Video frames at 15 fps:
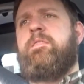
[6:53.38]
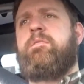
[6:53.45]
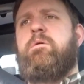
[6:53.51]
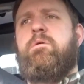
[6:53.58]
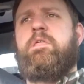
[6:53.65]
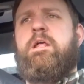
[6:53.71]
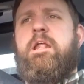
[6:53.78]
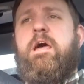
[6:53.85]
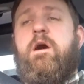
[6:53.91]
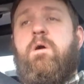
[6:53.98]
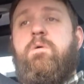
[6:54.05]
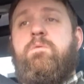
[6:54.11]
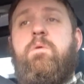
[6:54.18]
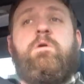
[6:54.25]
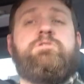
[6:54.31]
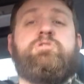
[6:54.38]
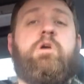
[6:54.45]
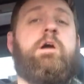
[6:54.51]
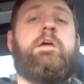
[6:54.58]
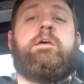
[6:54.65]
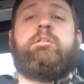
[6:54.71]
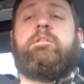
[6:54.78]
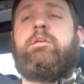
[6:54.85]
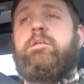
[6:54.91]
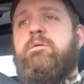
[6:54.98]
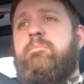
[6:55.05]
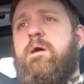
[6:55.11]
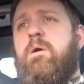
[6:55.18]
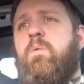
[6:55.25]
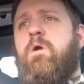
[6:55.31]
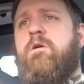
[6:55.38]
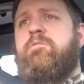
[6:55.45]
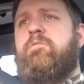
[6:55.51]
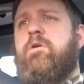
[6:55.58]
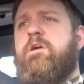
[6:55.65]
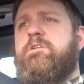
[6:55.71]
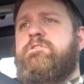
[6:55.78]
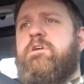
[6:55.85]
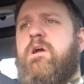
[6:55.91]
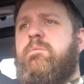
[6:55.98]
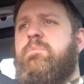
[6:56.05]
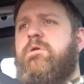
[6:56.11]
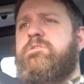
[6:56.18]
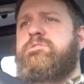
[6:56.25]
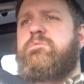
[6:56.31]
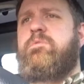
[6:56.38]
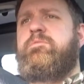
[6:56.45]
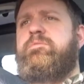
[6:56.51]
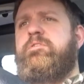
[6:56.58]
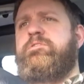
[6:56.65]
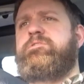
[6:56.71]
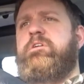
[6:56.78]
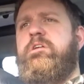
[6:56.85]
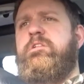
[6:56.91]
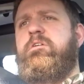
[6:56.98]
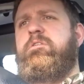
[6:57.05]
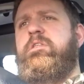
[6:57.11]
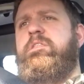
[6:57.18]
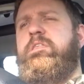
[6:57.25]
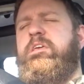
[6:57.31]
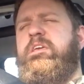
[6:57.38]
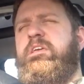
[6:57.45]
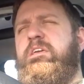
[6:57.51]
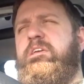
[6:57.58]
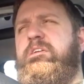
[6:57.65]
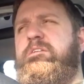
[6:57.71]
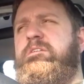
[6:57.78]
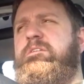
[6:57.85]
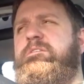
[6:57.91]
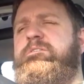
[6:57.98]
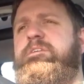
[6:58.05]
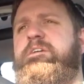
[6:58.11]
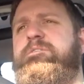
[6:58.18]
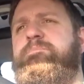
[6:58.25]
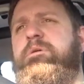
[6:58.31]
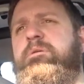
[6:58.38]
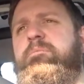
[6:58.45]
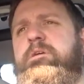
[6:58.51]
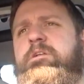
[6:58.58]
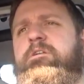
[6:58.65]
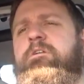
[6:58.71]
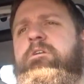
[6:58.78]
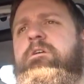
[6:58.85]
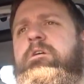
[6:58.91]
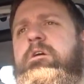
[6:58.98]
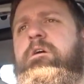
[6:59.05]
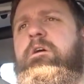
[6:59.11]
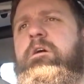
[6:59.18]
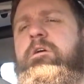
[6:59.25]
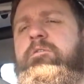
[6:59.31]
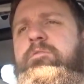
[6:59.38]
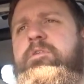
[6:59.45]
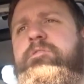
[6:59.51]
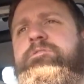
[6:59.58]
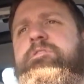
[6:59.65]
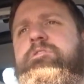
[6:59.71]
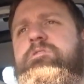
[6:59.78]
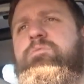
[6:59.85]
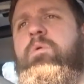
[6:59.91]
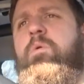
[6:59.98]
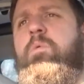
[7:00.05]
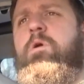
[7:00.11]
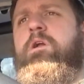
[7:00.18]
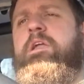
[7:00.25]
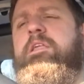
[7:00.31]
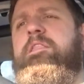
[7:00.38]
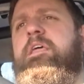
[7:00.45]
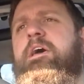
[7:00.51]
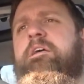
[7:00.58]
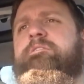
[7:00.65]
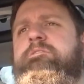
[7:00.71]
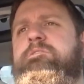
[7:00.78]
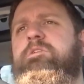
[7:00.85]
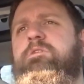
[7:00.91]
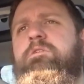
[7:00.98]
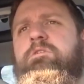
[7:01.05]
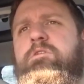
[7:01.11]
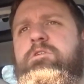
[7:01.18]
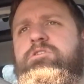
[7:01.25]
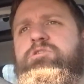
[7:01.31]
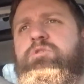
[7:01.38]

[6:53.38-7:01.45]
Throw that out. Or try it. You know, it might work for you. Try a balsa wood filter. I know that the 6mm filters will work in that. So you could